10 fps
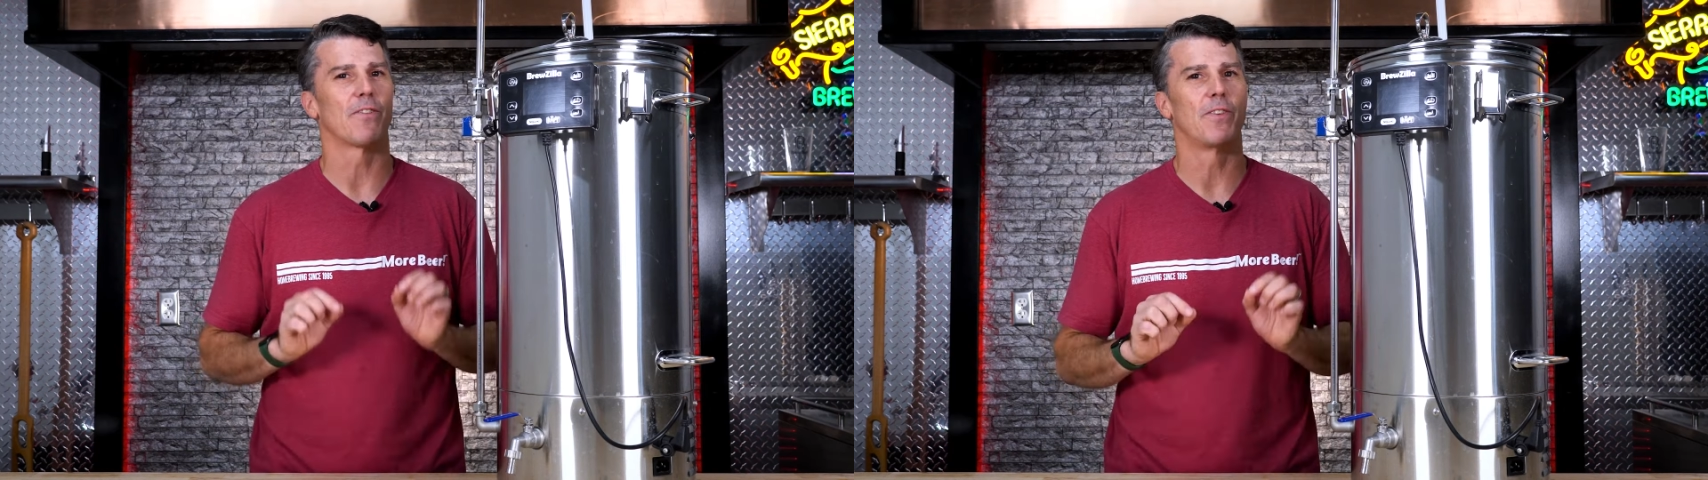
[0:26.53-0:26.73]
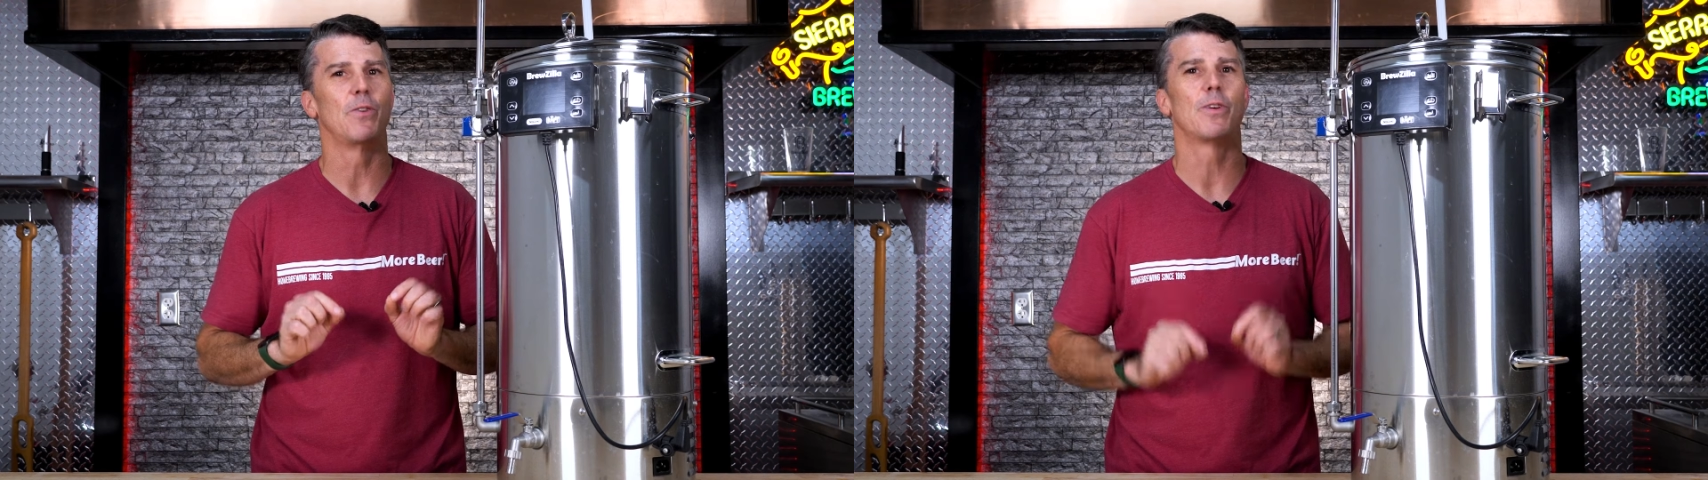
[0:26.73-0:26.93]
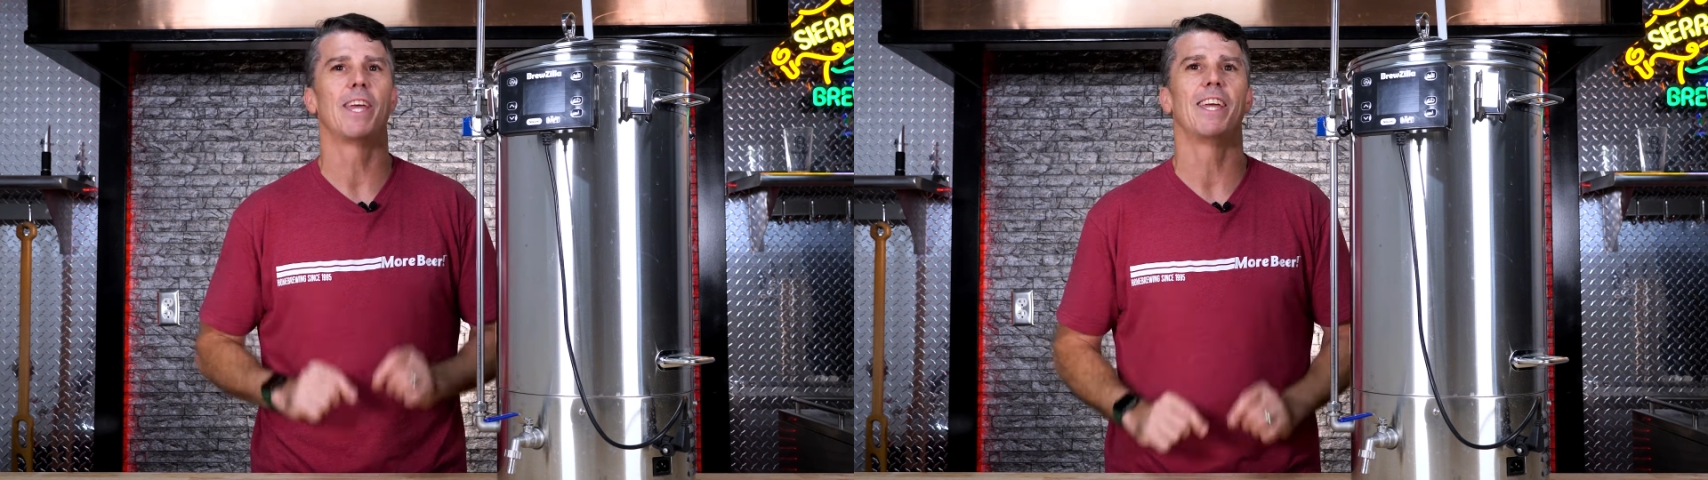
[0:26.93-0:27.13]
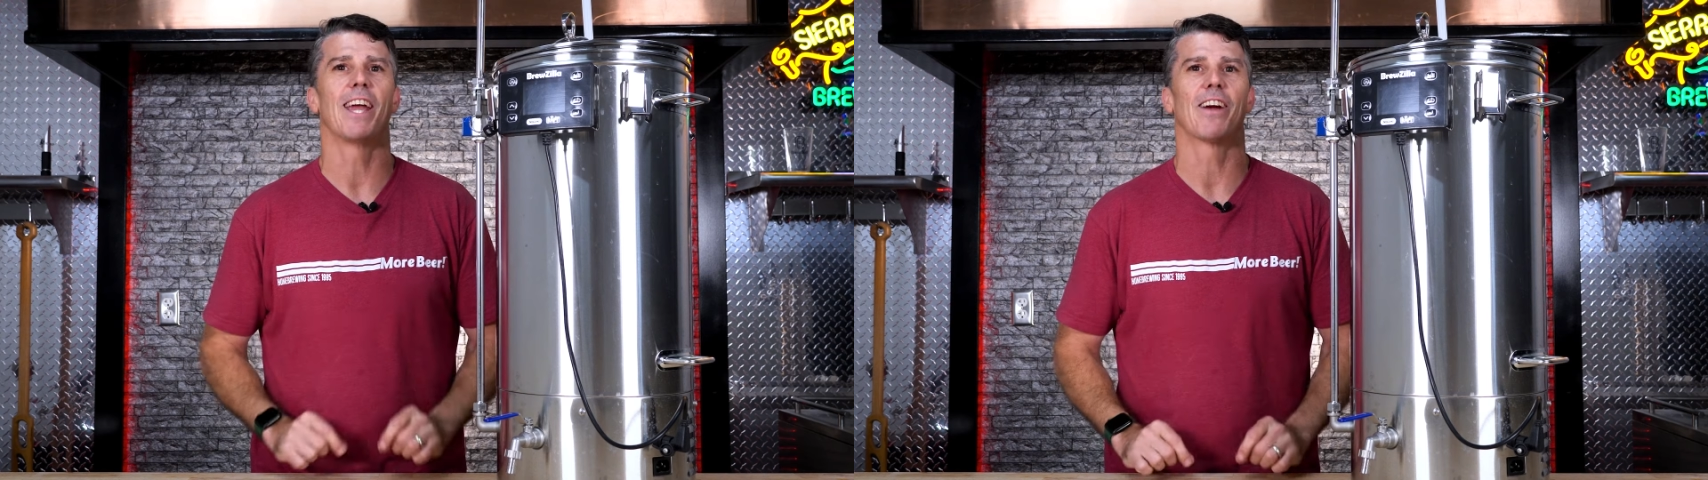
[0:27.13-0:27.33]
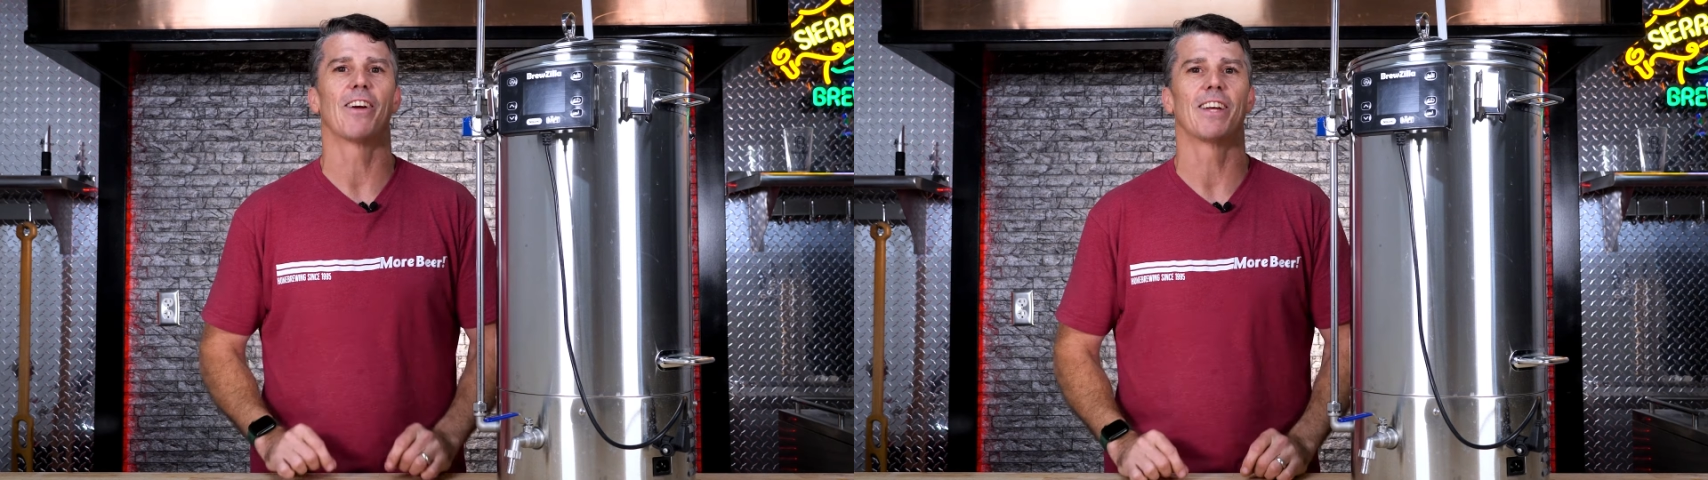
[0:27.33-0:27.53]
few
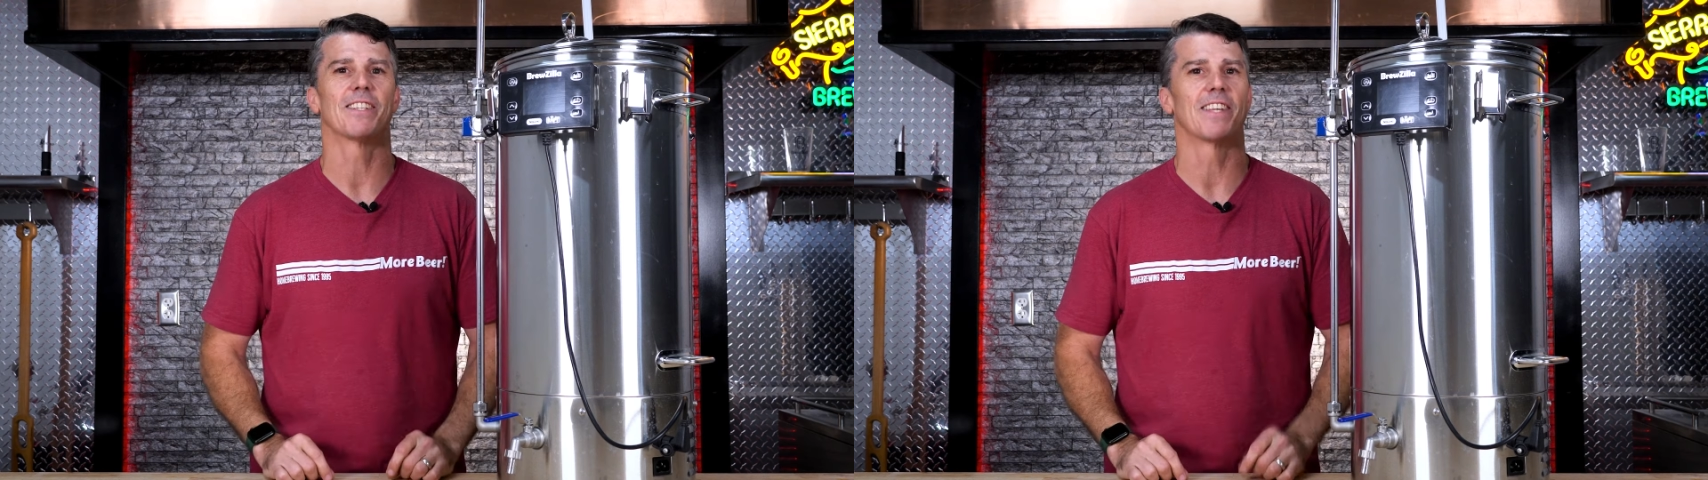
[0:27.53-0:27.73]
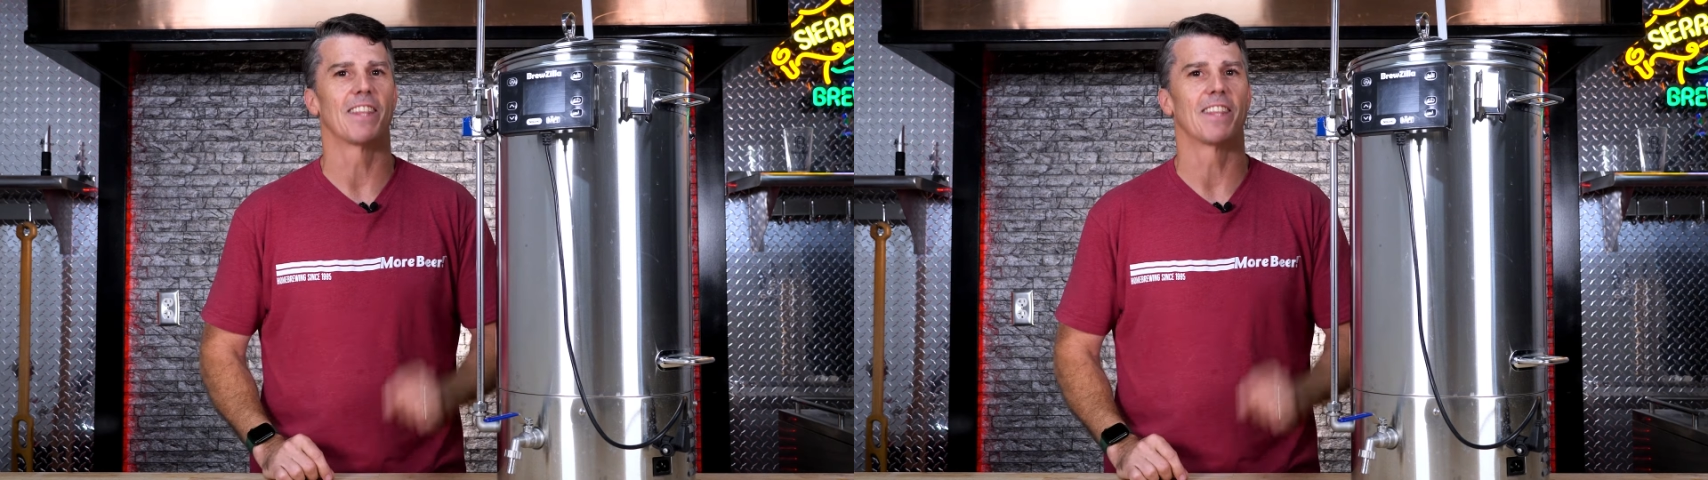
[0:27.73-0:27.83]
key areas,